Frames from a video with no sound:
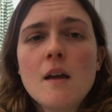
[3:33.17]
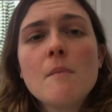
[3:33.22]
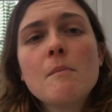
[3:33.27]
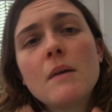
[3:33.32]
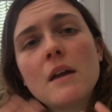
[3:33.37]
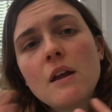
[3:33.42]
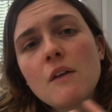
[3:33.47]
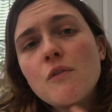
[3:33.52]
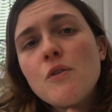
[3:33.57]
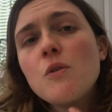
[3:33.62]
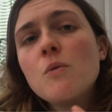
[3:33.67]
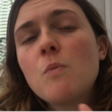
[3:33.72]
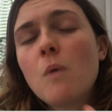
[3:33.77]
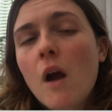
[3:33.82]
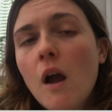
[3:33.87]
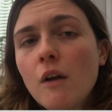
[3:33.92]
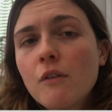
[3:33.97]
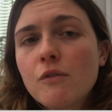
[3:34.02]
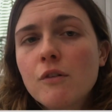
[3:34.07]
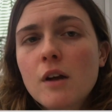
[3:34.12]
But if you
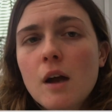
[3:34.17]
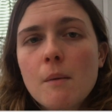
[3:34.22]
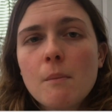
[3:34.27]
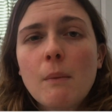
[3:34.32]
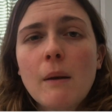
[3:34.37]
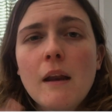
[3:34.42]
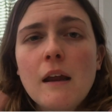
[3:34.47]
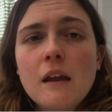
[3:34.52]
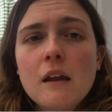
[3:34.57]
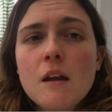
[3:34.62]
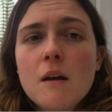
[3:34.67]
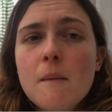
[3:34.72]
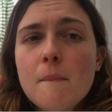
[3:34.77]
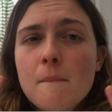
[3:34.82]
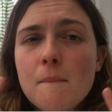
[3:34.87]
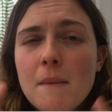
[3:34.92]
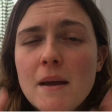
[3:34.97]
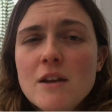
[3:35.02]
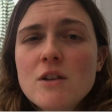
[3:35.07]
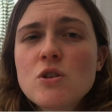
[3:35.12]
work for a company,
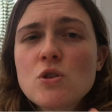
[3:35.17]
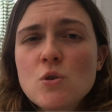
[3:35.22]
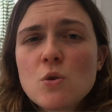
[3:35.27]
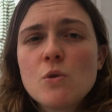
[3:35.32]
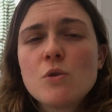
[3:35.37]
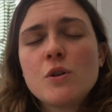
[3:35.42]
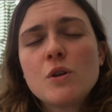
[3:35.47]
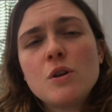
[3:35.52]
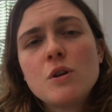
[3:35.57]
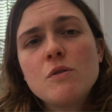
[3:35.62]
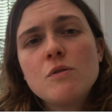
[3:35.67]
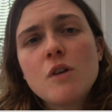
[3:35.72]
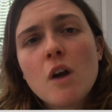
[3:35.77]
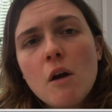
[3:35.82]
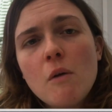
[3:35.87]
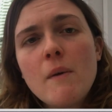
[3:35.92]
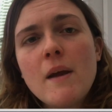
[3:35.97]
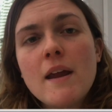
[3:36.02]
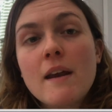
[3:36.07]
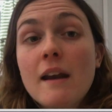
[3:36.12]
make sure that you
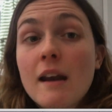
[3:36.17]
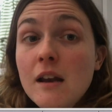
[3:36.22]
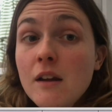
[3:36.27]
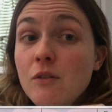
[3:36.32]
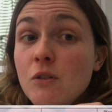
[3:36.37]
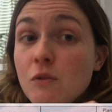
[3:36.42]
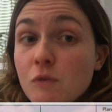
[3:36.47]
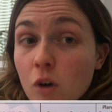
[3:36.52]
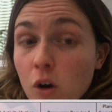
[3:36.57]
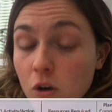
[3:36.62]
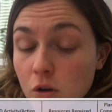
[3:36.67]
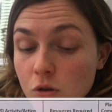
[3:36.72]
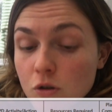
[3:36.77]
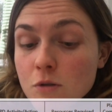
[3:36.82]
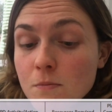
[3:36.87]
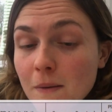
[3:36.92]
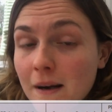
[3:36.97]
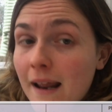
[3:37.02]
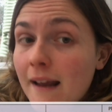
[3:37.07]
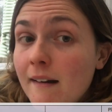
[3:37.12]
go in, and if you've got a
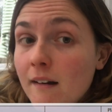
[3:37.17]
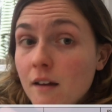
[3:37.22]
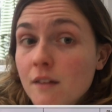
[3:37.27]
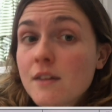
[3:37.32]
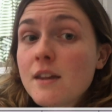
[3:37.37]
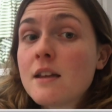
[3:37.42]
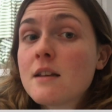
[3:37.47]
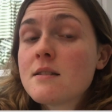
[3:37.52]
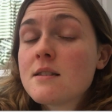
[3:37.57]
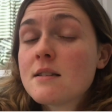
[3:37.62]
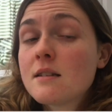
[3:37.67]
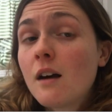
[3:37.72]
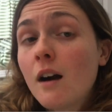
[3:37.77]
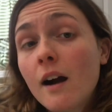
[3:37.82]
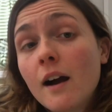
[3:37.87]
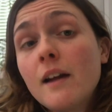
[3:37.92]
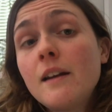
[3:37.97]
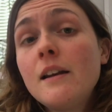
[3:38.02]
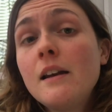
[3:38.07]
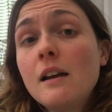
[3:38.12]
good plan like this, it's
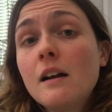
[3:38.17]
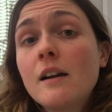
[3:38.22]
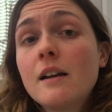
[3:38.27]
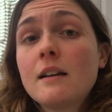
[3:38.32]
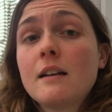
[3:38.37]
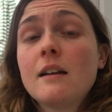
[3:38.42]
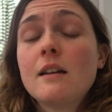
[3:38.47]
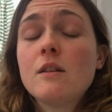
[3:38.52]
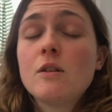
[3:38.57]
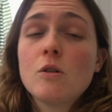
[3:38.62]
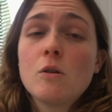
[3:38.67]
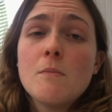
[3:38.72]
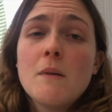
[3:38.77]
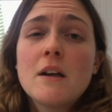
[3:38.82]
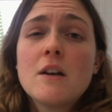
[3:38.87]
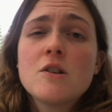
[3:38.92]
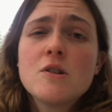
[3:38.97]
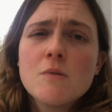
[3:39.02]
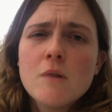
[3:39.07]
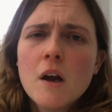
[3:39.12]
highly likely that your
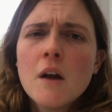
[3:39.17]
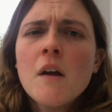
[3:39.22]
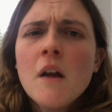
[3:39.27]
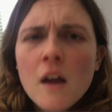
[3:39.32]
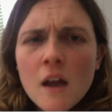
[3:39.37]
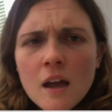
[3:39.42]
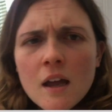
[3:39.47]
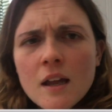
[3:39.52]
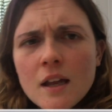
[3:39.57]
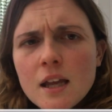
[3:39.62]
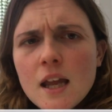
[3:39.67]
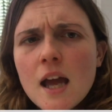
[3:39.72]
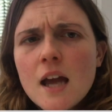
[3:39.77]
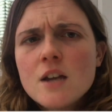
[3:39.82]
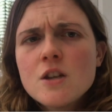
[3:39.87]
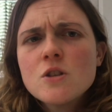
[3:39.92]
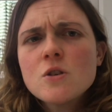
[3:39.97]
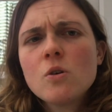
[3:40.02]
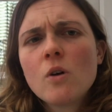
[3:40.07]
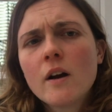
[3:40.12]
manager will go, yeah,
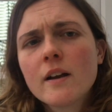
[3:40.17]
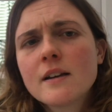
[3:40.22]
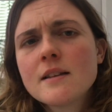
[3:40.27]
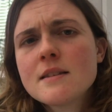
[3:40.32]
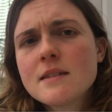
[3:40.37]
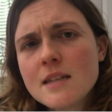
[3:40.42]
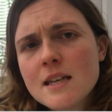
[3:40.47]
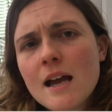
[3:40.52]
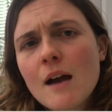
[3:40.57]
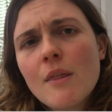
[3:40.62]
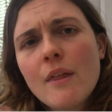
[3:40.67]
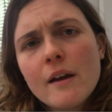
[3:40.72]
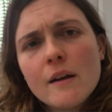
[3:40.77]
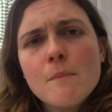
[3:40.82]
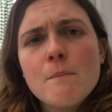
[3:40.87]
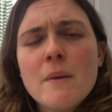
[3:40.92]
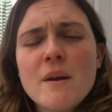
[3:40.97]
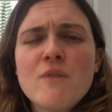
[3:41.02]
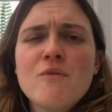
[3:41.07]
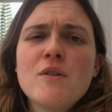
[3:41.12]
sure, I can see how that
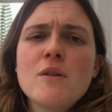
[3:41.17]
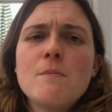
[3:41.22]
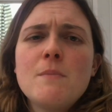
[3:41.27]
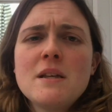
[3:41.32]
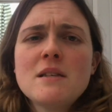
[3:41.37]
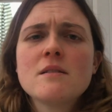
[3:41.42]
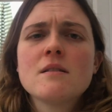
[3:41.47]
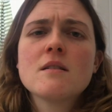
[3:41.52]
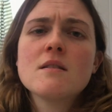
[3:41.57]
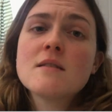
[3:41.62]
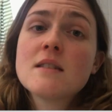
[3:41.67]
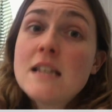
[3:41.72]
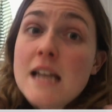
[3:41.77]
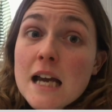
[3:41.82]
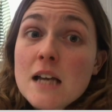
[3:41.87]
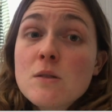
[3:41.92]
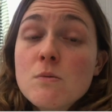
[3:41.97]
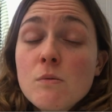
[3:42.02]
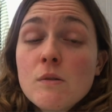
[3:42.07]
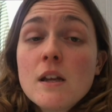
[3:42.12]
can benefit the business.
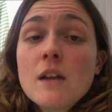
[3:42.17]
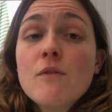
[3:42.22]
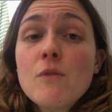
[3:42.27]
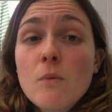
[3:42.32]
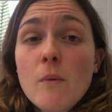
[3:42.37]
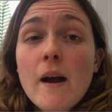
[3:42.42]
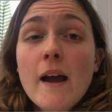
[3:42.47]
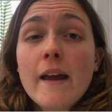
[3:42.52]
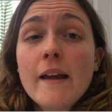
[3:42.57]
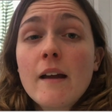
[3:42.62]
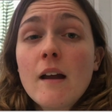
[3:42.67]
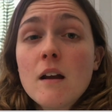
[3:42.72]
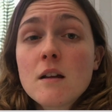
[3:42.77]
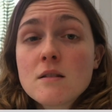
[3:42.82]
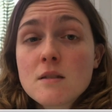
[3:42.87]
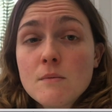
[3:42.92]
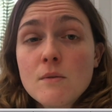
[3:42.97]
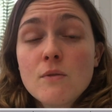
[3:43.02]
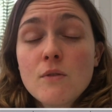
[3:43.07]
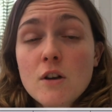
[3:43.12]
Yes, we'll give away
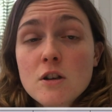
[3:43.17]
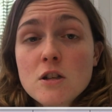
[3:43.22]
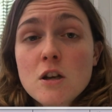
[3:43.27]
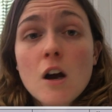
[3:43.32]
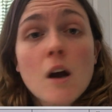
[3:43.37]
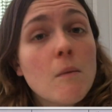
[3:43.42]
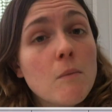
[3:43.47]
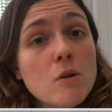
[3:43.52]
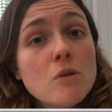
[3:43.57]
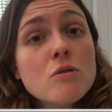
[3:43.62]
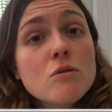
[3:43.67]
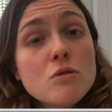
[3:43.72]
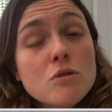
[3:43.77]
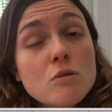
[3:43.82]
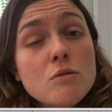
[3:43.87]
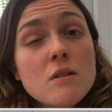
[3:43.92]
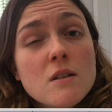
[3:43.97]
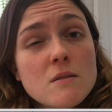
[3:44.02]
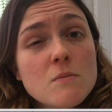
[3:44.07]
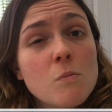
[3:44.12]
some of our time. You can
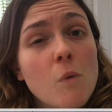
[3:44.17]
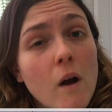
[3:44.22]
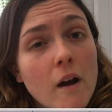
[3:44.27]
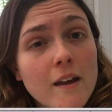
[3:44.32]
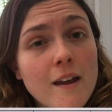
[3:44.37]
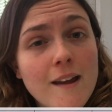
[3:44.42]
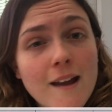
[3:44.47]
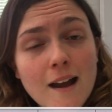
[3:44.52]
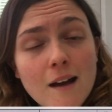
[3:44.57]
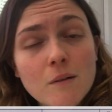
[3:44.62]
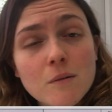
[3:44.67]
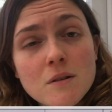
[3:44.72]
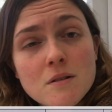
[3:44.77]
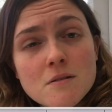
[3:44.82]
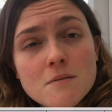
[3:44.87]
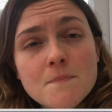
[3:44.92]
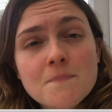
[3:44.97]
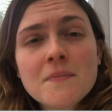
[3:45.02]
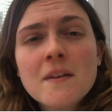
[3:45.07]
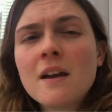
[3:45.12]
do this in working
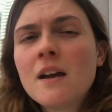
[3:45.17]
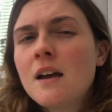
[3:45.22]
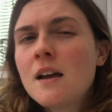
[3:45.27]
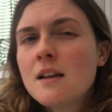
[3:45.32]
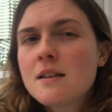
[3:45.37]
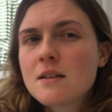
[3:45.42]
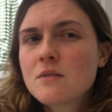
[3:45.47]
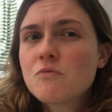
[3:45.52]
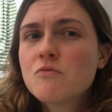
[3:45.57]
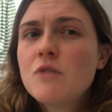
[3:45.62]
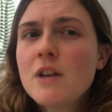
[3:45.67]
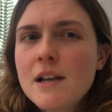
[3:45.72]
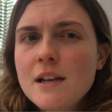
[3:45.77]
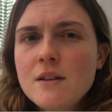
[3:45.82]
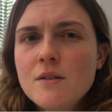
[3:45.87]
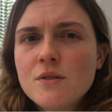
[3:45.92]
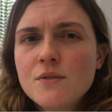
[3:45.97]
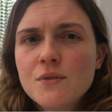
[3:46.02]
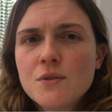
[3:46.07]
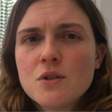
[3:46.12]
hours. So that's really
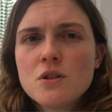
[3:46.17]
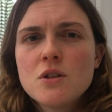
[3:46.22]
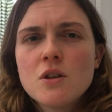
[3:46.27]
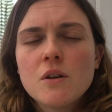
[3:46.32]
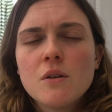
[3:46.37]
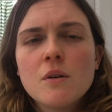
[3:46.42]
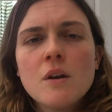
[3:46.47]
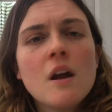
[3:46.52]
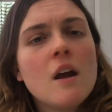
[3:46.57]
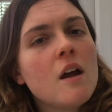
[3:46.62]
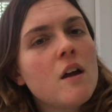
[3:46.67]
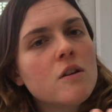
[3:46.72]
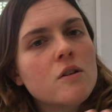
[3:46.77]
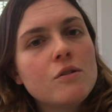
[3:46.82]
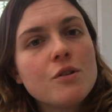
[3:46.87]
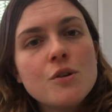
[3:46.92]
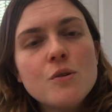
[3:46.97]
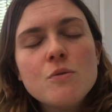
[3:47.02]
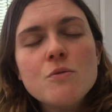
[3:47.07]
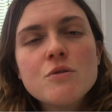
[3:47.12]
useful to do. You
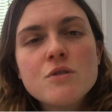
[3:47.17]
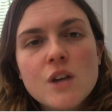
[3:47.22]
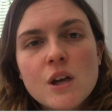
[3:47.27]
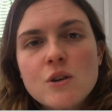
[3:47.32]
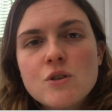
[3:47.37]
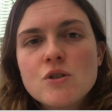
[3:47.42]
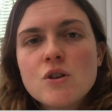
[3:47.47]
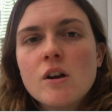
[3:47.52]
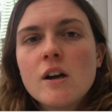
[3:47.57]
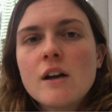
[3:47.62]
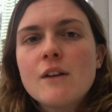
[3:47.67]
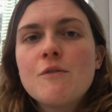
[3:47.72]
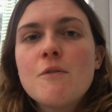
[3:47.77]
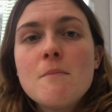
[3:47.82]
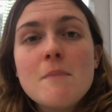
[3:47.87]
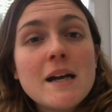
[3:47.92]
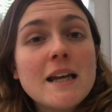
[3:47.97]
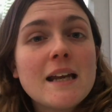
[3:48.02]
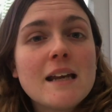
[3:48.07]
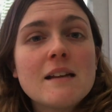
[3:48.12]
can also try for
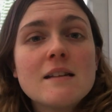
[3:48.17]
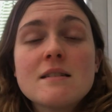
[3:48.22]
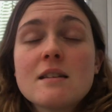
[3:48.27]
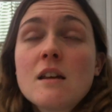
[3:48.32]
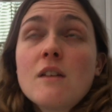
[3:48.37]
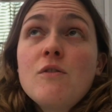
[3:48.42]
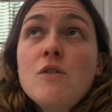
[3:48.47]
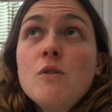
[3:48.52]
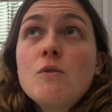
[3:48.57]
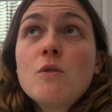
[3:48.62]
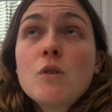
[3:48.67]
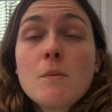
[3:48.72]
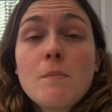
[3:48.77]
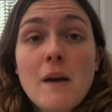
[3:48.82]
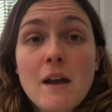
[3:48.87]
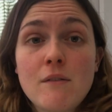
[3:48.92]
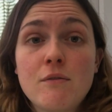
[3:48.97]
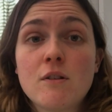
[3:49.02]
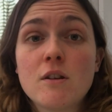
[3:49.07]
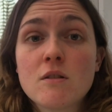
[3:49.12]
money. So if you've got to
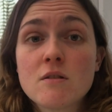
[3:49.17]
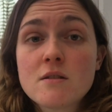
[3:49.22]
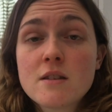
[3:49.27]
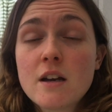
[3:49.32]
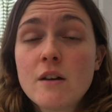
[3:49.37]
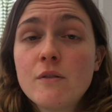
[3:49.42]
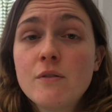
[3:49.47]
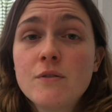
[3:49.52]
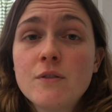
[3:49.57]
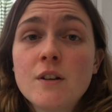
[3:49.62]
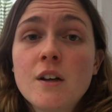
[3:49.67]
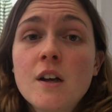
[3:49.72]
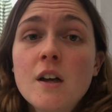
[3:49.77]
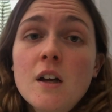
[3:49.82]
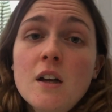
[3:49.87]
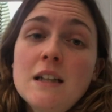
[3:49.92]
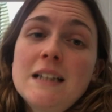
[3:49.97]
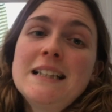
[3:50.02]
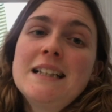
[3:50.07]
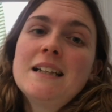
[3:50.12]
pay for it yourself,
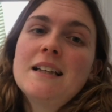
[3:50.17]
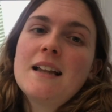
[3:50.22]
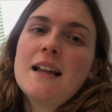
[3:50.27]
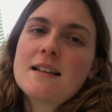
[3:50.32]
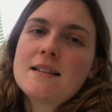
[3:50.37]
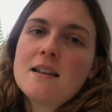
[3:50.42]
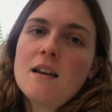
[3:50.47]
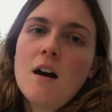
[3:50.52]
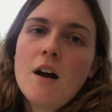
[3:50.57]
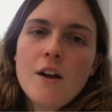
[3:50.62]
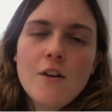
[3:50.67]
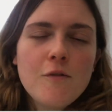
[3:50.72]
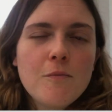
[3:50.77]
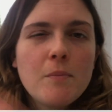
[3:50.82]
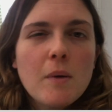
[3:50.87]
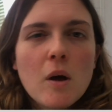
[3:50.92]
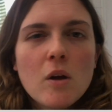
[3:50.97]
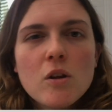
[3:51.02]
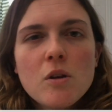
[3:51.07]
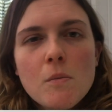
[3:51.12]
that's life,
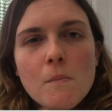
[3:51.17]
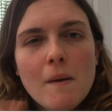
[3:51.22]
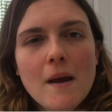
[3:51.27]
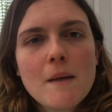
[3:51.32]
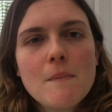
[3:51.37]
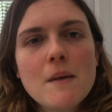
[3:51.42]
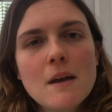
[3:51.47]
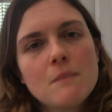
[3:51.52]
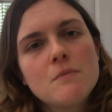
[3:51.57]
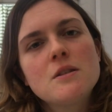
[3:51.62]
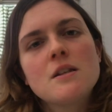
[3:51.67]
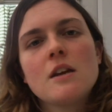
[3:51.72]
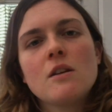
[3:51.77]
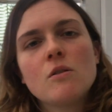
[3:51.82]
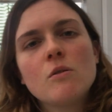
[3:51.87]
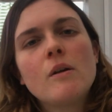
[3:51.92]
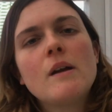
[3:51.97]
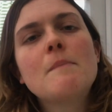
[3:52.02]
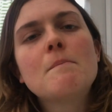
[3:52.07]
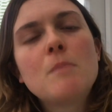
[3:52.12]
but you may be able to get
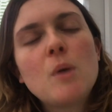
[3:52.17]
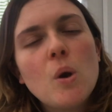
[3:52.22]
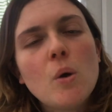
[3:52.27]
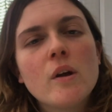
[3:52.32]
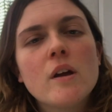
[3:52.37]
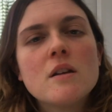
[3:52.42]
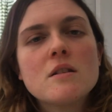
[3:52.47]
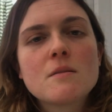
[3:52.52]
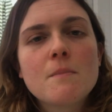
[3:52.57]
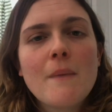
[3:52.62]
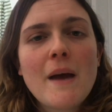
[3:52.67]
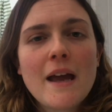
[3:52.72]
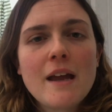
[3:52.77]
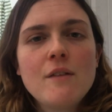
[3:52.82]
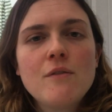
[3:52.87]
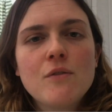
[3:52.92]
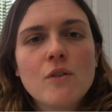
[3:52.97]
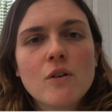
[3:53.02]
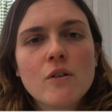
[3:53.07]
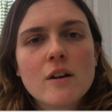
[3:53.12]
your employer to pay
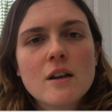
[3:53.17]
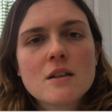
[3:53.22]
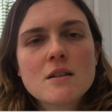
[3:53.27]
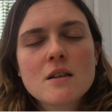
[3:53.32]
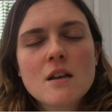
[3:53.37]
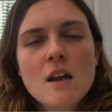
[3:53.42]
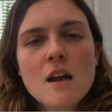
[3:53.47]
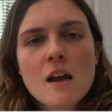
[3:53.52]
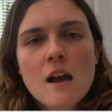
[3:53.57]
for it.